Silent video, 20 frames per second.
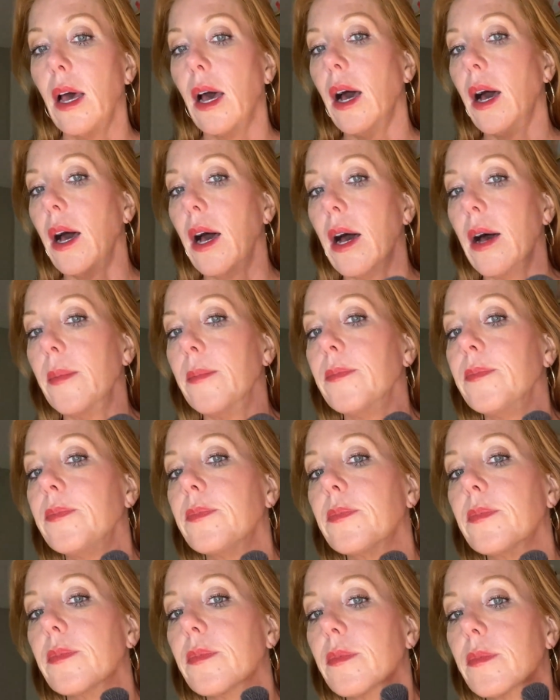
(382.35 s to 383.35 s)
And
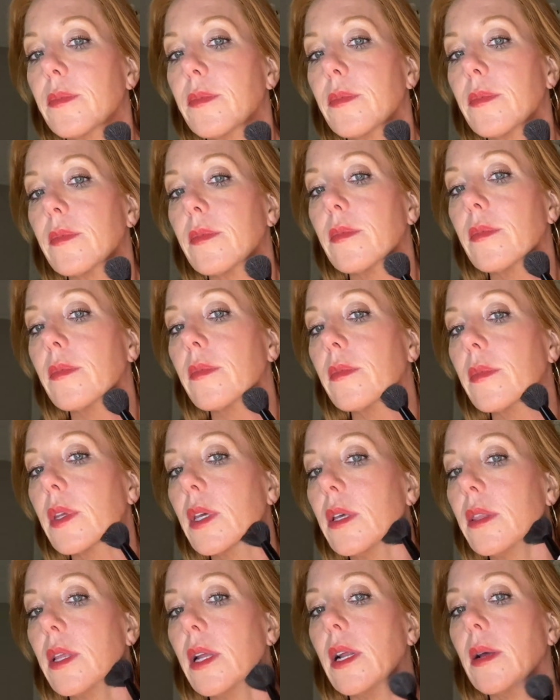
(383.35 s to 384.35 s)

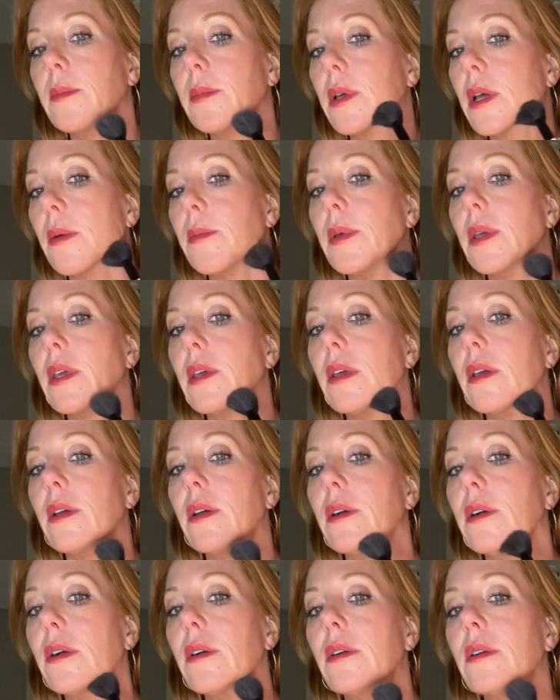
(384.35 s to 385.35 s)
then I'm coming
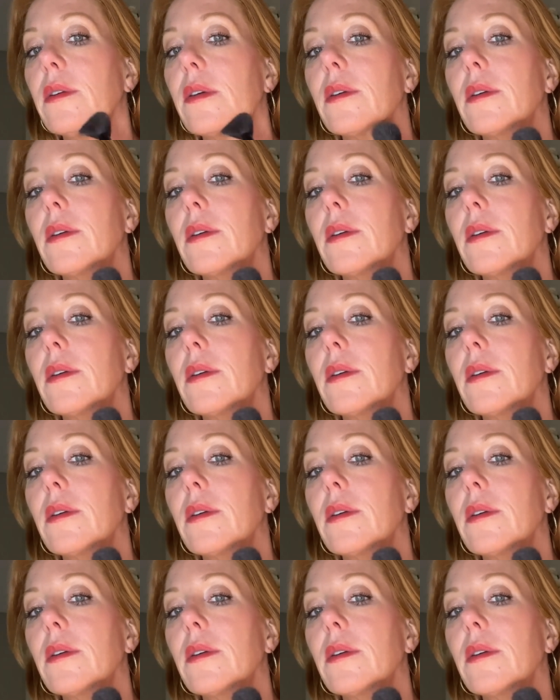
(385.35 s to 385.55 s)
here,